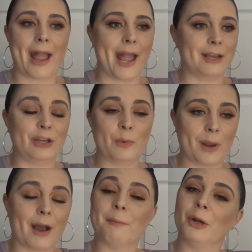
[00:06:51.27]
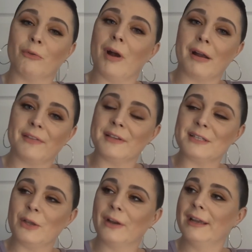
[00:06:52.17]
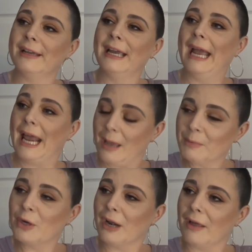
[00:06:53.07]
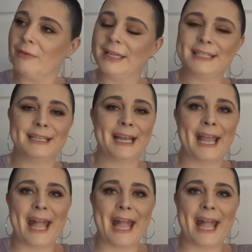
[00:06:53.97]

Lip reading: And you know what, I'm gonna rock this look, and I'm gonna love it,